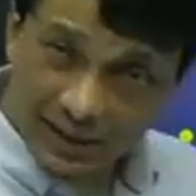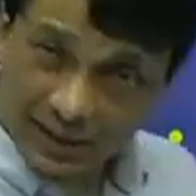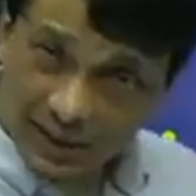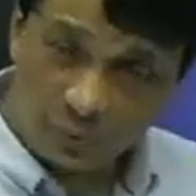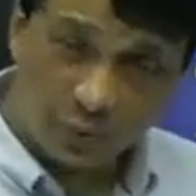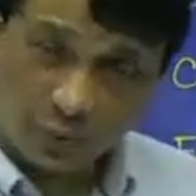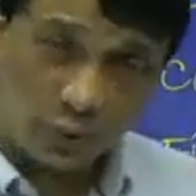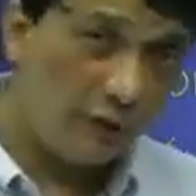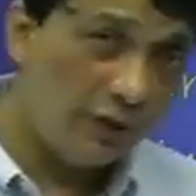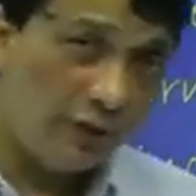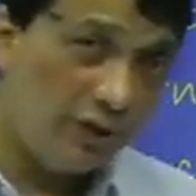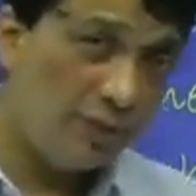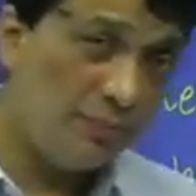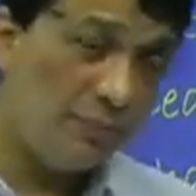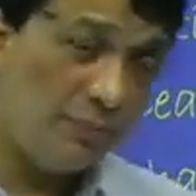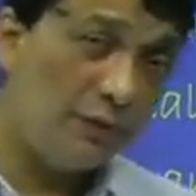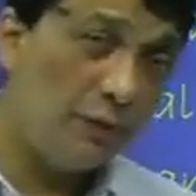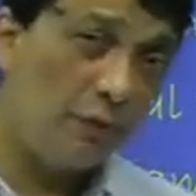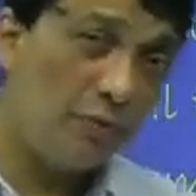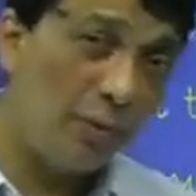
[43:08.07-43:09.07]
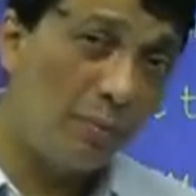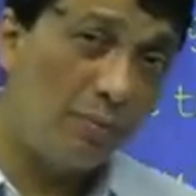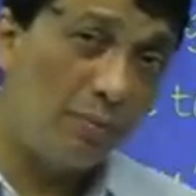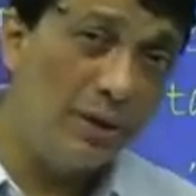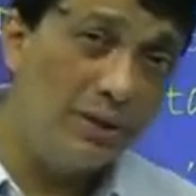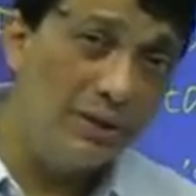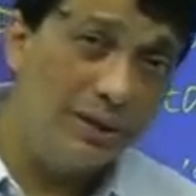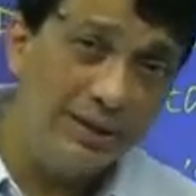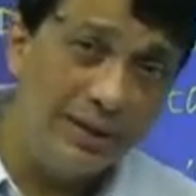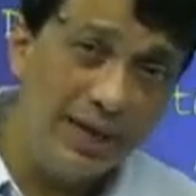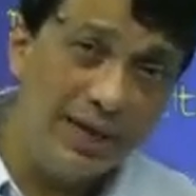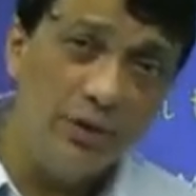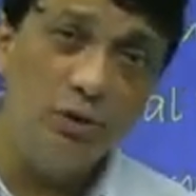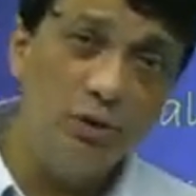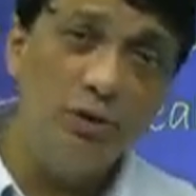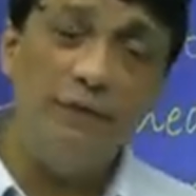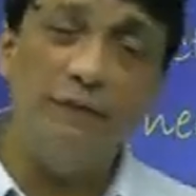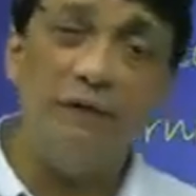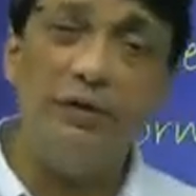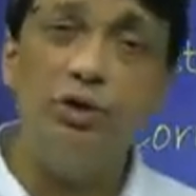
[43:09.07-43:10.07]
indeed, we do. Fincham's, if you remember, is a test
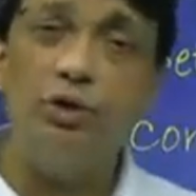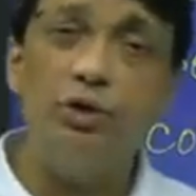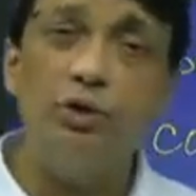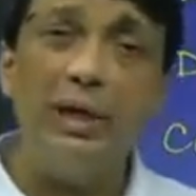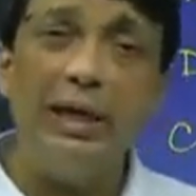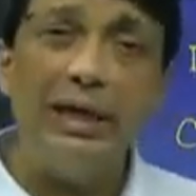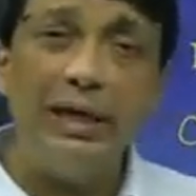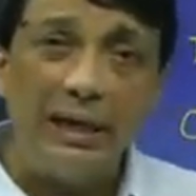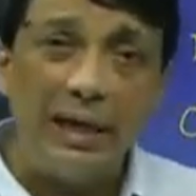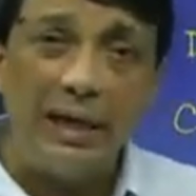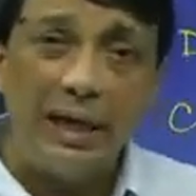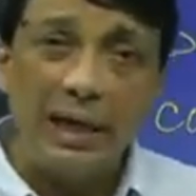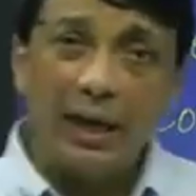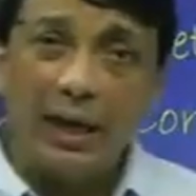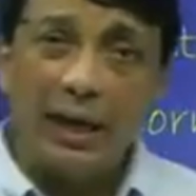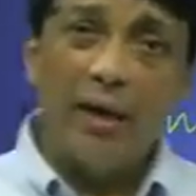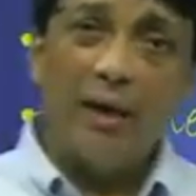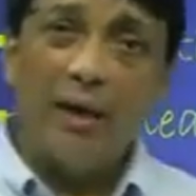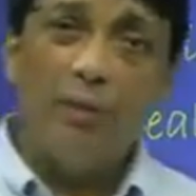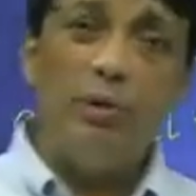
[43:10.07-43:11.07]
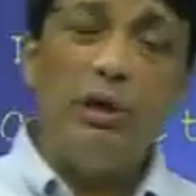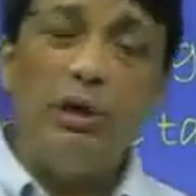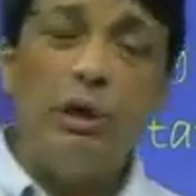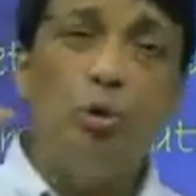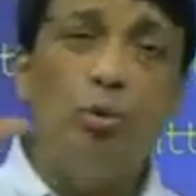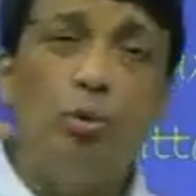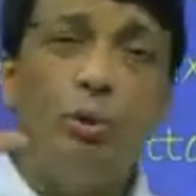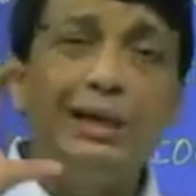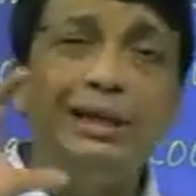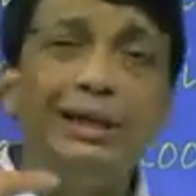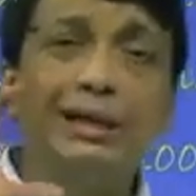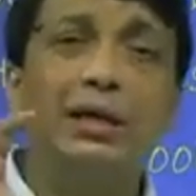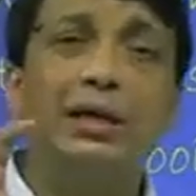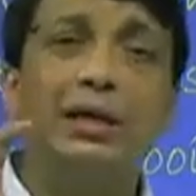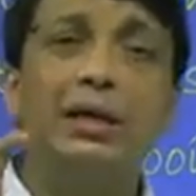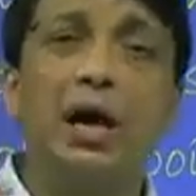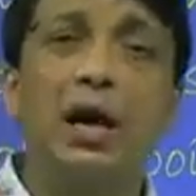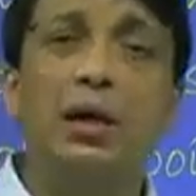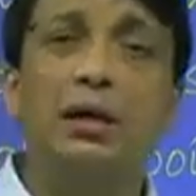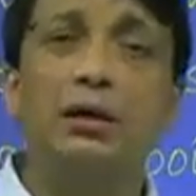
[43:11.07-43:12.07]
to differentiate between the
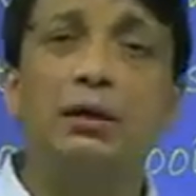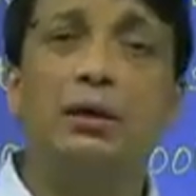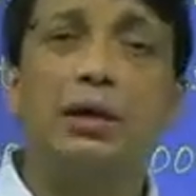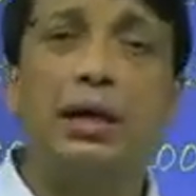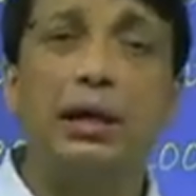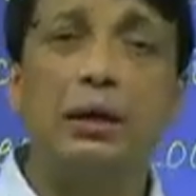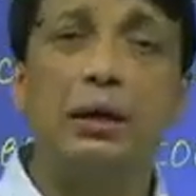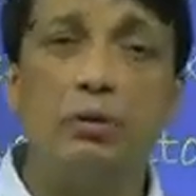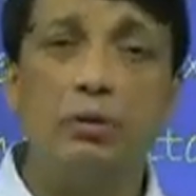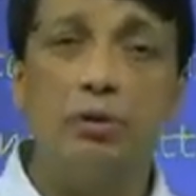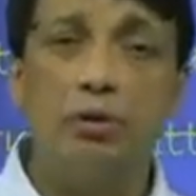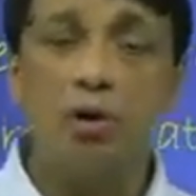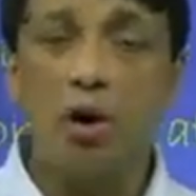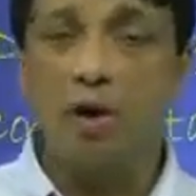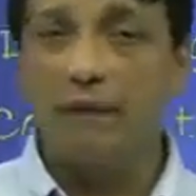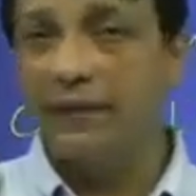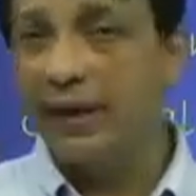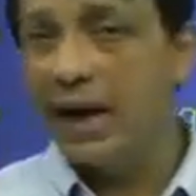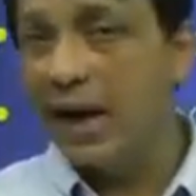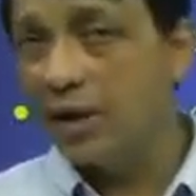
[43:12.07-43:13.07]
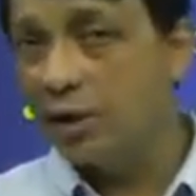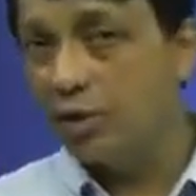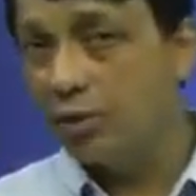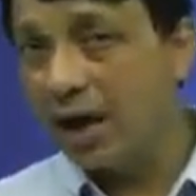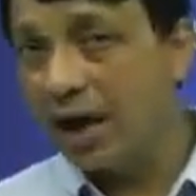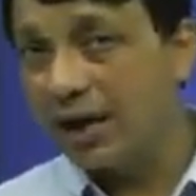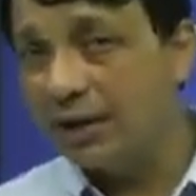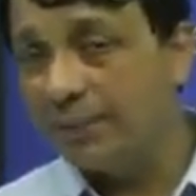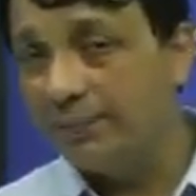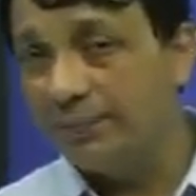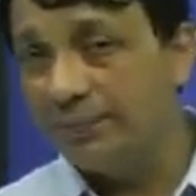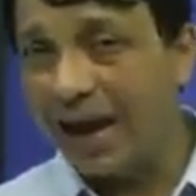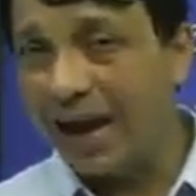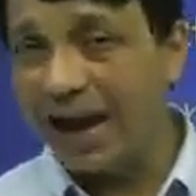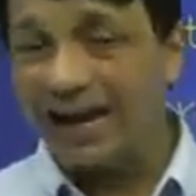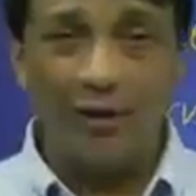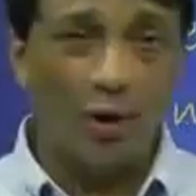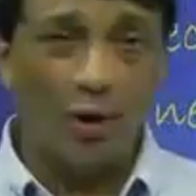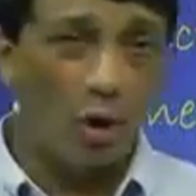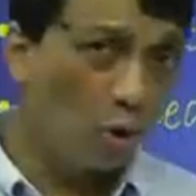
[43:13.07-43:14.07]
colored halos of cataract
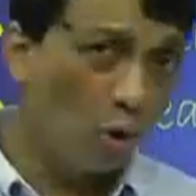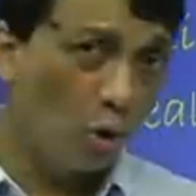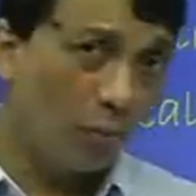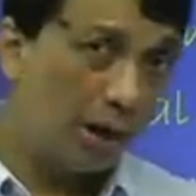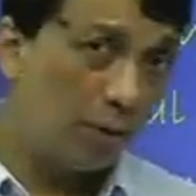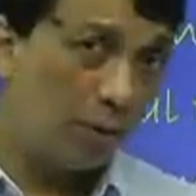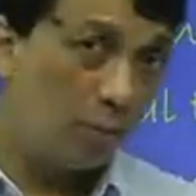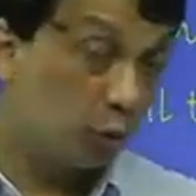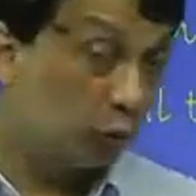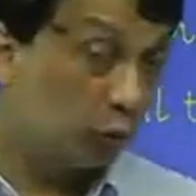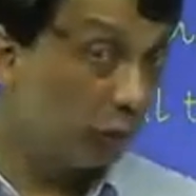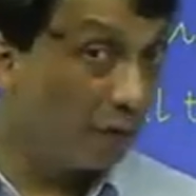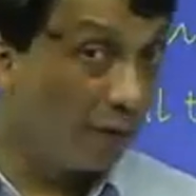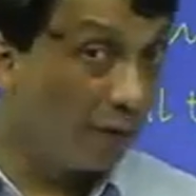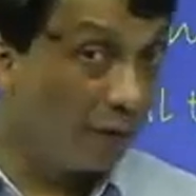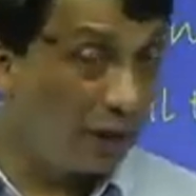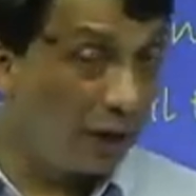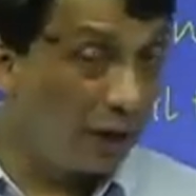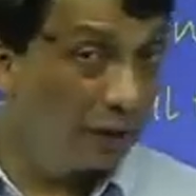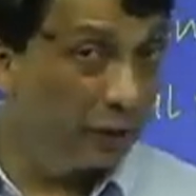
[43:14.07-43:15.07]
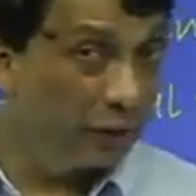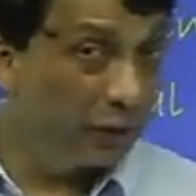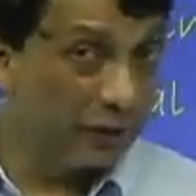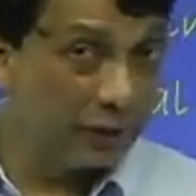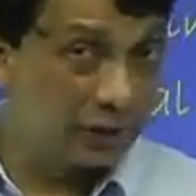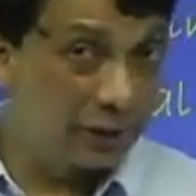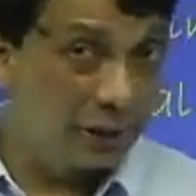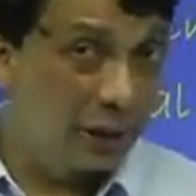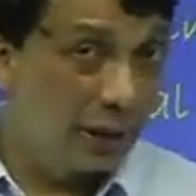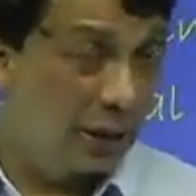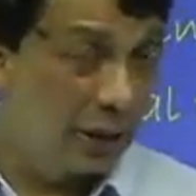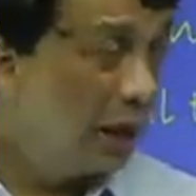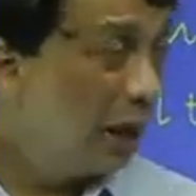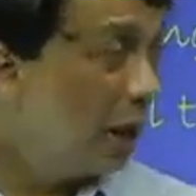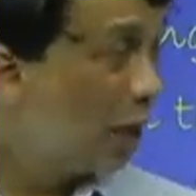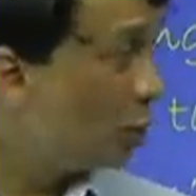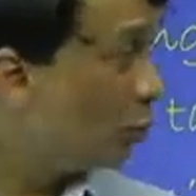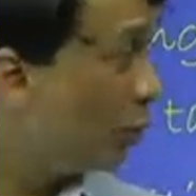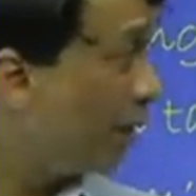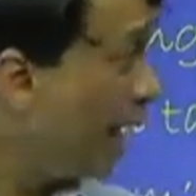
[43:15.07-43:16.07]
and glaucoma. Both of them have color, isn't it?
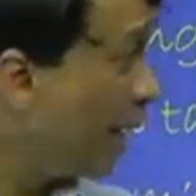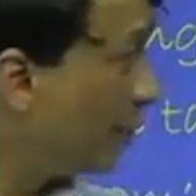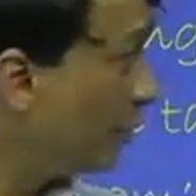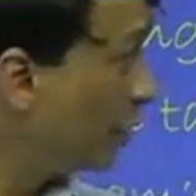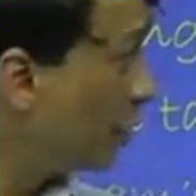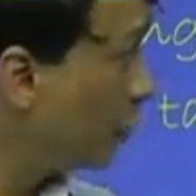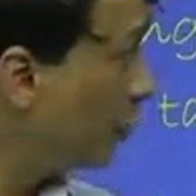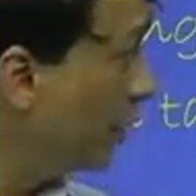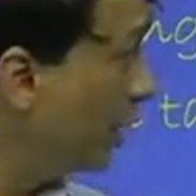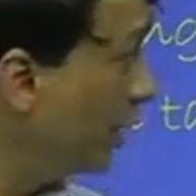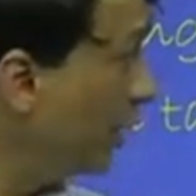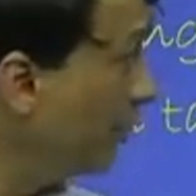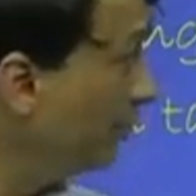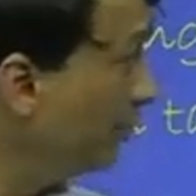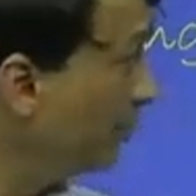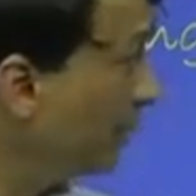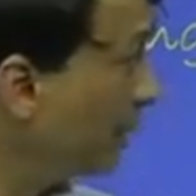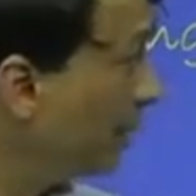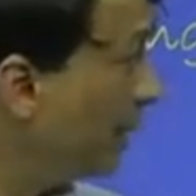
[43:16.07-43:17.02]
So what happens? We